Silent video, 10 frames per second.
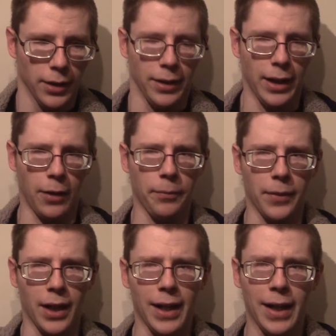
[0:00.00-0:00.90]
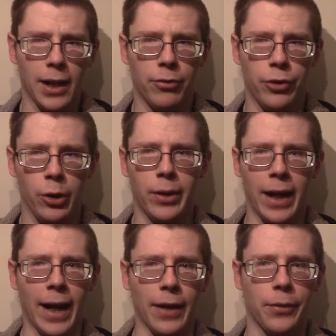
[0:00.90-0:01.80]
Now, I have two
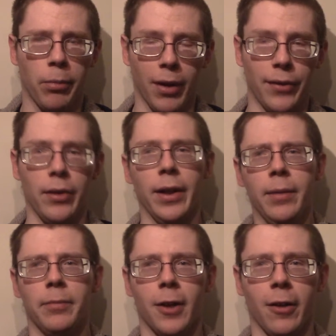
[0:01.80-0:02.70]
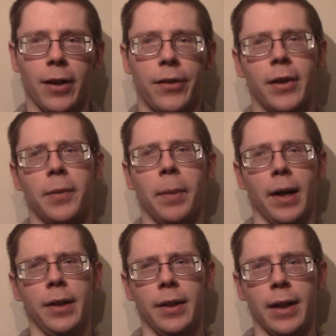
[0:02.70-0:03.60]
cats presently, Gracie and
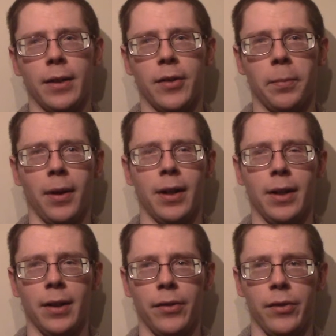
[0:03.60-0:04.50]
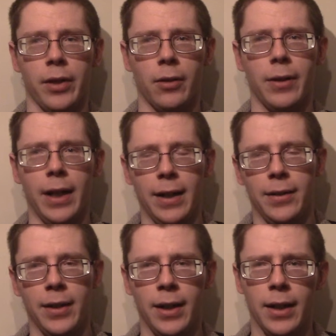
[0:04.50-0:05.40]
Spud is nearly
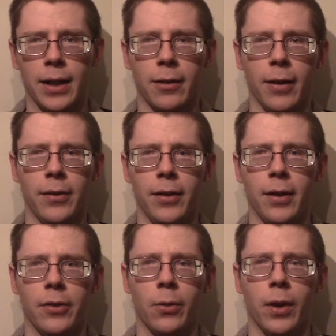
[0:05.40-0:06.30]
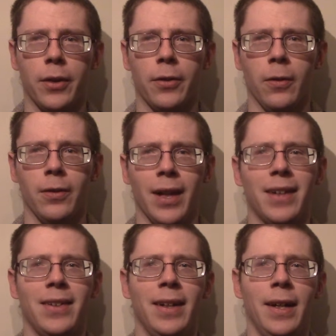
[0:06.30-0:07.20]
18, and Gracie is going to turn
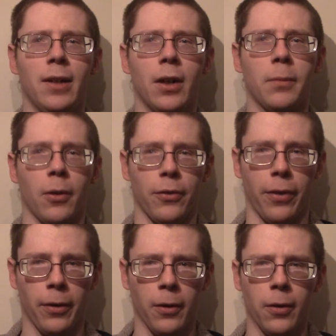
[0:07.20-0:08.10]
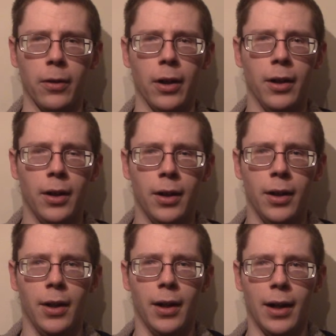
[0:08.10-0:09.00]
19 on March 3rd.
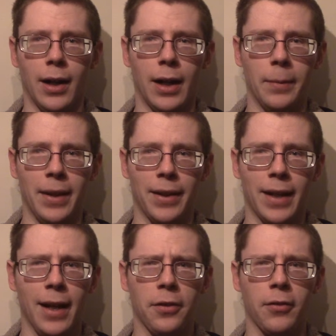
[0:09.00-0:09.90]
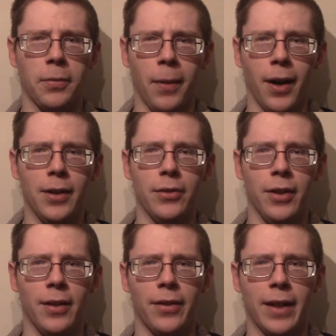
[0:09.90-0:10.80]
In the case of Spud,
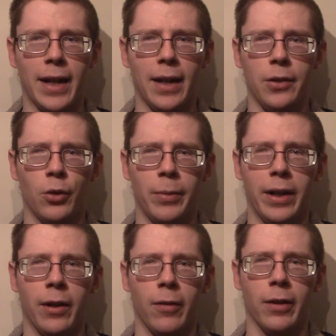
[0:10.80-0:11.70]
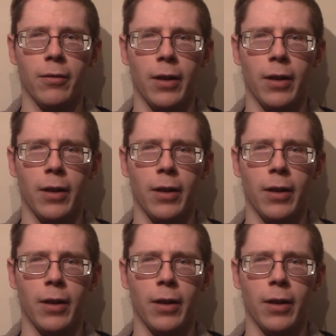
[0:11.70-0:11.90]
she is the cat you will be hearing